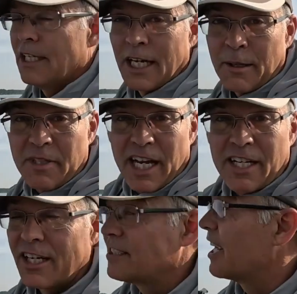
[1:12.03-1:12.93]
I'm Dan
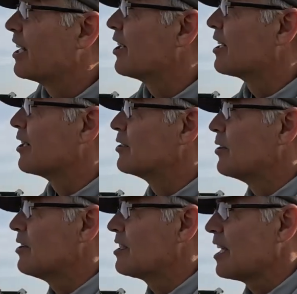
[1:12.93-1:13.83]
Kirk, Dan Kirk
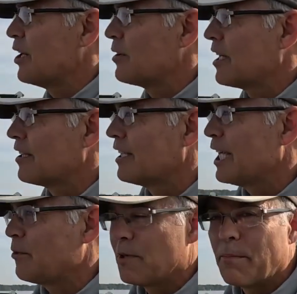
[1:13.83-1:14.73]
Outdoors, out on
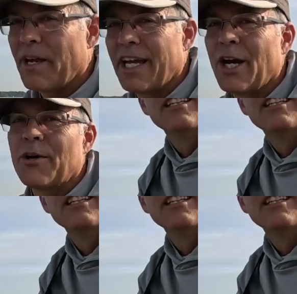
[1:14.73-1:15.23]
Lake Winnebago,